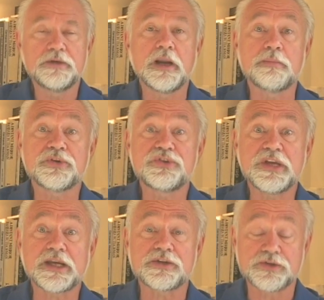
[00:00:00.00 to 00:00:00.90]
Number
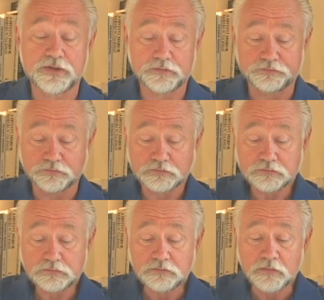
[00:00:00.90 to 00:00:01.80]
6,
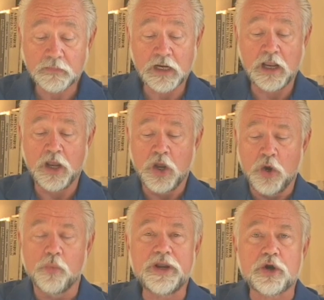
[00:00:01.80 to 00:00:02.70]

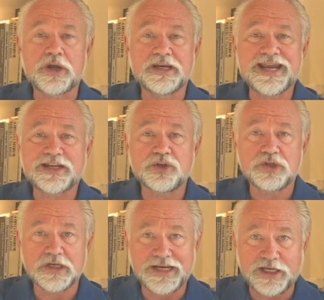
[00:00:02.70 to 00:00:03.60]
we are connected
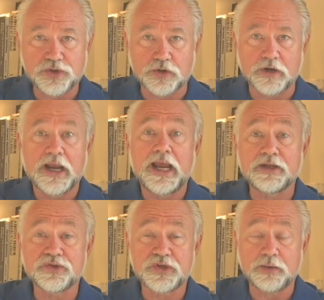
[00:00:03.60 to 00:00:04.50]
to nature
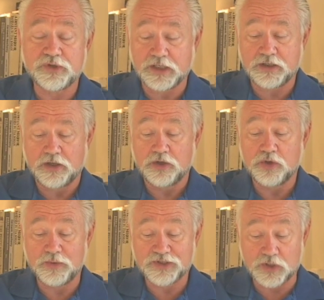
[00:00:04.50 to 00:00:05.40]
and subject
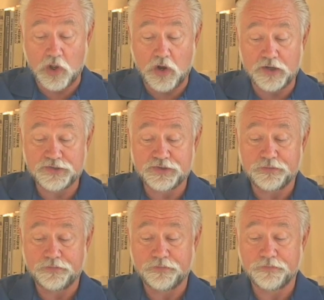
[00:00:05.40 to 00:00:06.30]
to its laws.
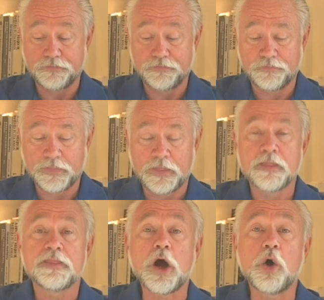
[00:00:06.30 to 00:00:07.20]

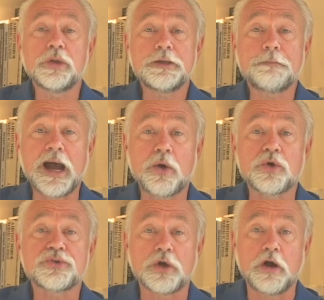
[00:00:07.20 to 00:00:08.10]
The holy
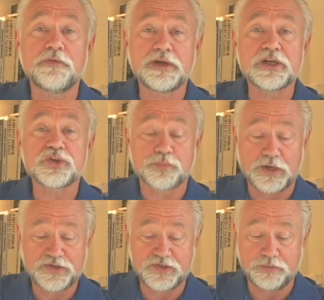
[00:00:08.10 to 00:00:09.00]
powers often
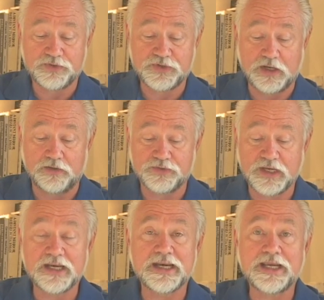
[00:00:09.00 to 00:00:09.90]
express themselves
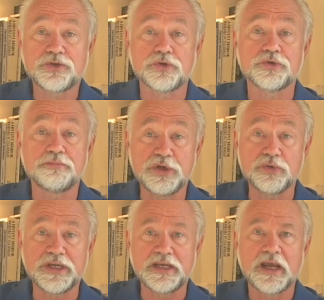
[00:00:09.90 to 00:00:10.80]
in nature's
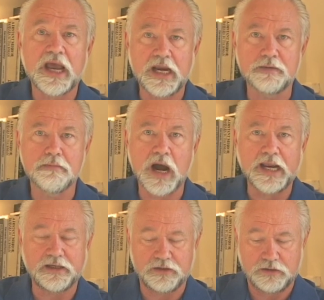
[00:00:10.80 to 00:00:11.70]
beauty and
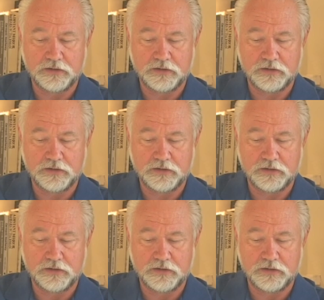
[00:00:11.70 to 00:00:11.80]
might.